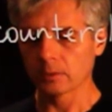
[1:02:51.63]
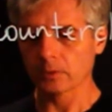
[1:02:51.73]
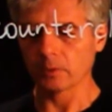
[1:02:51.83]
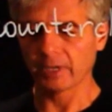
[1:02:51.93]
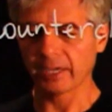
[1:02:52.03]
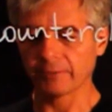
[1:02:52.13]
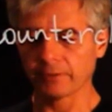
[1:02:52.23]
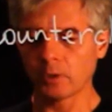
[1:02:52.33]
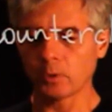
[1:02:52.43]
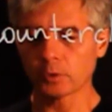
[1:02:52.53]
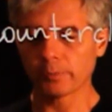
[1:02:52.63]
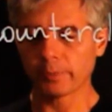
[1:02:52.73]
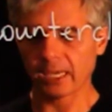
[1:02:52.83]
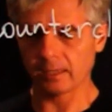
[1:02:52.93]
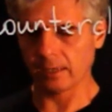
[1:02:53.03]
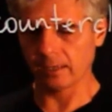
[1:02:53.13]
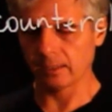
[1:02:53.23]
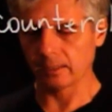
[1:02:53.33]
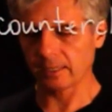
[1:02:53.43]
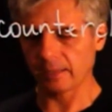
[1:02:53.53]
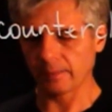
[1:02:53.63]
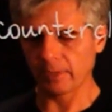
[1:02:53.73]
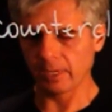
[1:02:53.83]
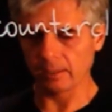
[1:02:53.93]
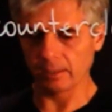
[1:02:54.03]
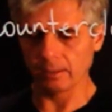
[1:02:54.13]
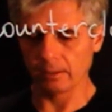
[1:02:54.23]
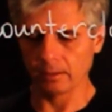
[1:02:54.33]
So we have cos beta, sine beta,